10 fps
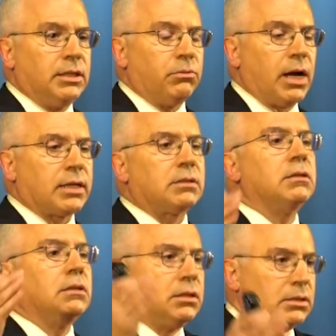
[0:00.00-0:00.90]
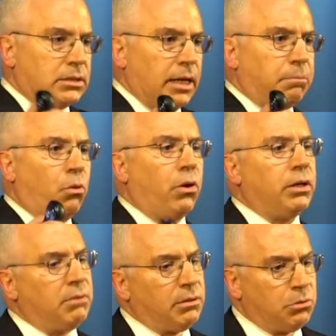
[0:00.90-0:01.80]
erect, say a
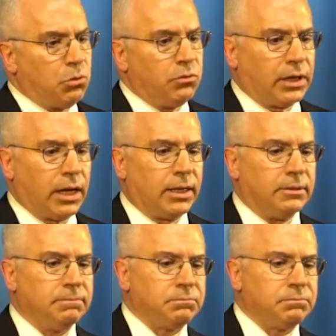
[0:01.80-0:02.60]
point, maybe move again.